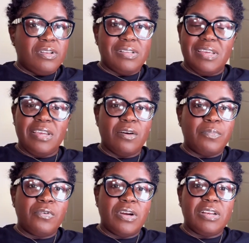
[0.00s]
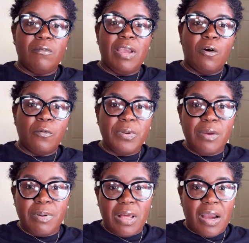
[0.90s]
The airport, the way our
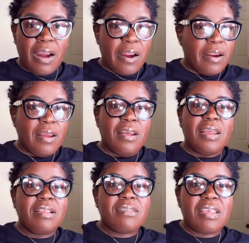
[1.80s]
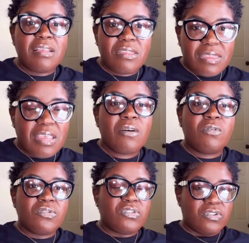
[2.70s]
people are, it
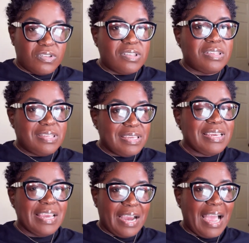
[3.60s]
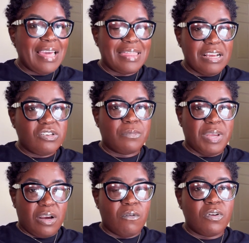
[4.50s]
was just, I think
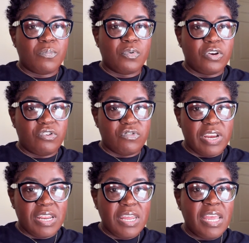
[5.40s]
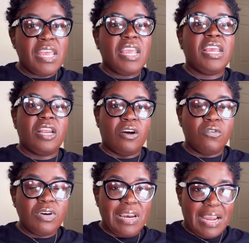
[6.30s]
Jamaica was portrayed in a
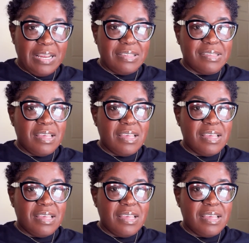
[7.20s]
good light.